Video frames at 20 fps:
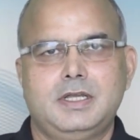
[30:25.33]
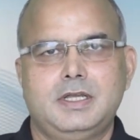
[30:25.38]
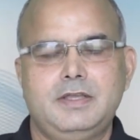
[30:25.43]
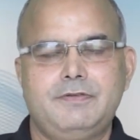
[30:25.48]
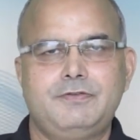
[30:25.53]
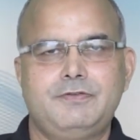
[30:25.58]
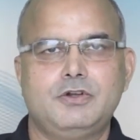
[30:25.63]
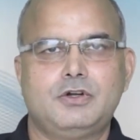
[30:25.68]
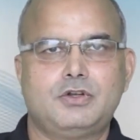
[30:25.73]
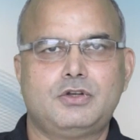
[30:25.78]

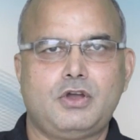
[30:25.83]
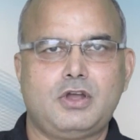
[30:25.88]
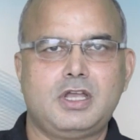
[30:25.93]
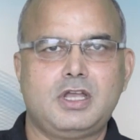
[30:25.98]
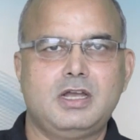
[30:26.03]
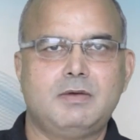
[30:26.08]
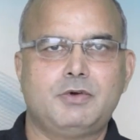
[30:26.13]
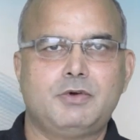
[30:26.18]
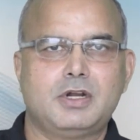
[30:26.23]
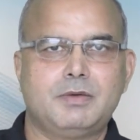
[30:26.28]
If you are
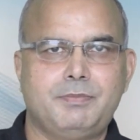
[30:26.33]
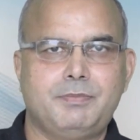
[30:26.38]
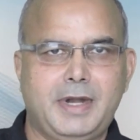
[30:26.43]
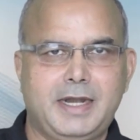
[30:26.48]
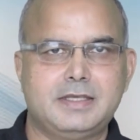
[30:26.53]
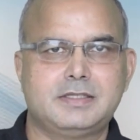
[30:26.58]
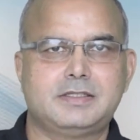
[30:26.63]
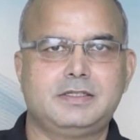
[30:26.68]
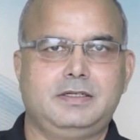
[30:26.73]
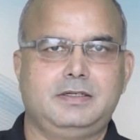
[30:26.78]
talking about a
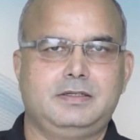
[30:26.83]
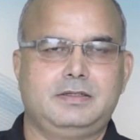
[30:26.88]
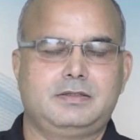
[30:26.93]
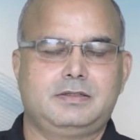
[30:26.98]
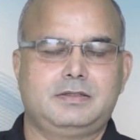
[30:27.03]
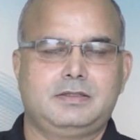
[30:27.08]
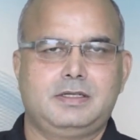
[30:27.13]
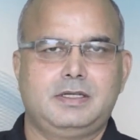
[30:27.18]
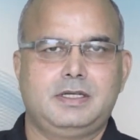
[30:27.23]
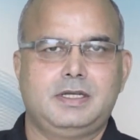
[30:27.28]
medicine
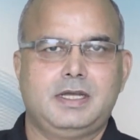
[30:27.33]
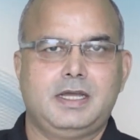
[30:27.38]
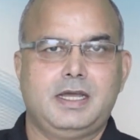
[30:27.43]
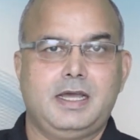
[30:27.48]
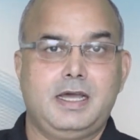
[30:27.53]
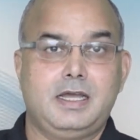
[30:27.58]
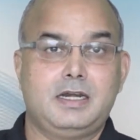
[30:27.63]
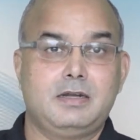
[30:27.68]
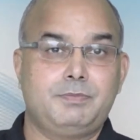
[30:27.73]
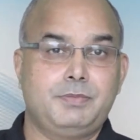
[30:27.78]

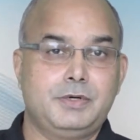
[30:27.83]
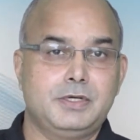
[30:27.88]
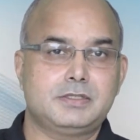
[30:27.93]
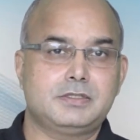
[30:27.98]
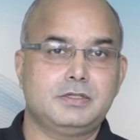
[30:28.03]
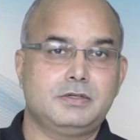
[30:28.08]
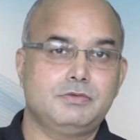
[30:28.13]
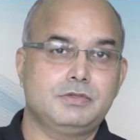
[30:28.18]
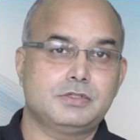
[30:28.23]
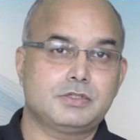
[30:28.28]
and a
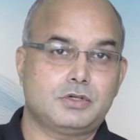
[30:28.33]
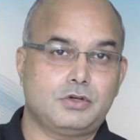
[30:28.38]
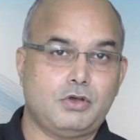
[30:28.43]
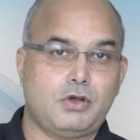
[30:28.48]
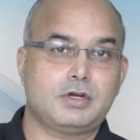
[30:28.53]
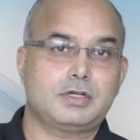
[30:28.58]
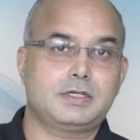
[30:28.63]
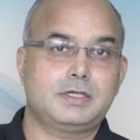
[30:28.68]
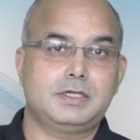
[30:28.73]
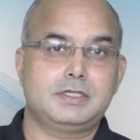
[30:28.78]
person who is a
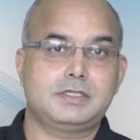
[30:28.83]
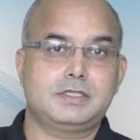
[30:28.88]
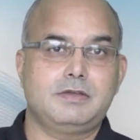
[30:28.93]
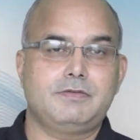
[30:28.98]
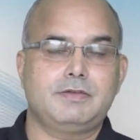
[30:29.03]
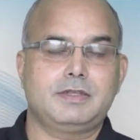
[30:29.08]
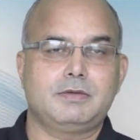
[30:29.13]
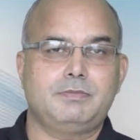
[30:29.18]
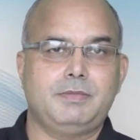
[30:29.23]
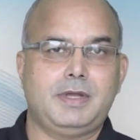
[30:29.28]
doctor is
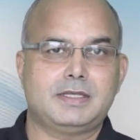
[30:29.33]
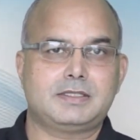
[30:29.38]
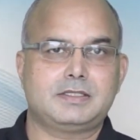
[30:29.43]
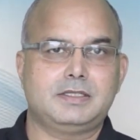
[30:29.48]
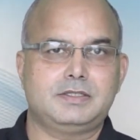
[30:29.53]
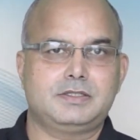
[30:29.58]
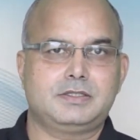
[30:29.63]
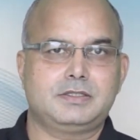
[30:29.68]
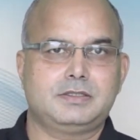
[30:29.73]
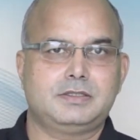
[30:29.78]
giving the
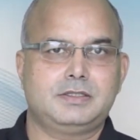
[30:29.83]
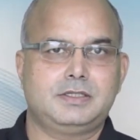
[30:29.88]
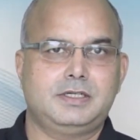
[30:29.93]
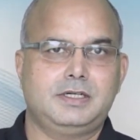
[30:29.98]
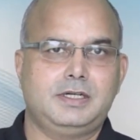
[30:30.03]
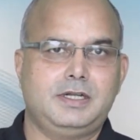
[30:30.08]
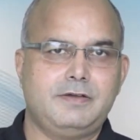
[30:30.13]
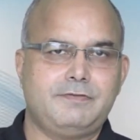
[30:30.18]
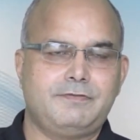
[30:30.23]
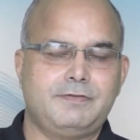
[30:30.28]
message,
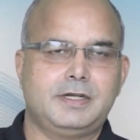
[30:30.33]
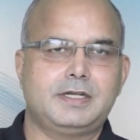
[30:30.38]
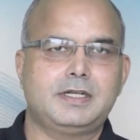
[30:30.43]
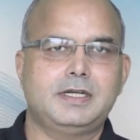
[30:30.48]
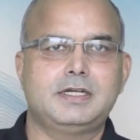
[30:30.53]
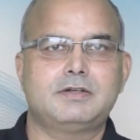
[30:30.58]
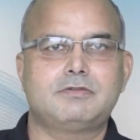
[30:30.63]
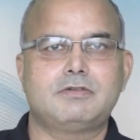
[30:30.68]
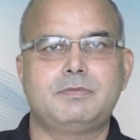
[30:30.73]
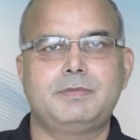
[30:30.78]

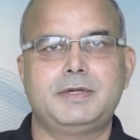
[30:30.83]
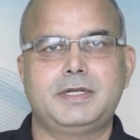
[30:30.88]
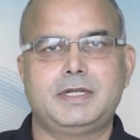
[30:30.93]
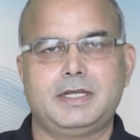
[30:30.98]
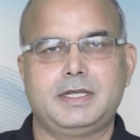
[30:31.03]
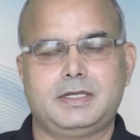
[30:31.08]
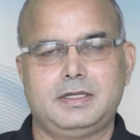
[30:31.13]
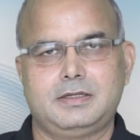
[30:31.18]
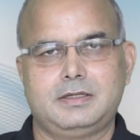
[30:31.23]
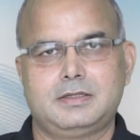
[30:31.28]
definitely it will be
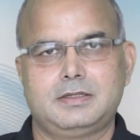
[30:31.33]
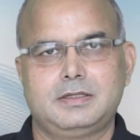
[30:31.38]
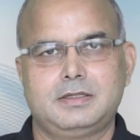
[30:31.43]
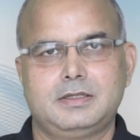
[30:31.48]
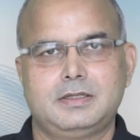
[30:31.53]
taken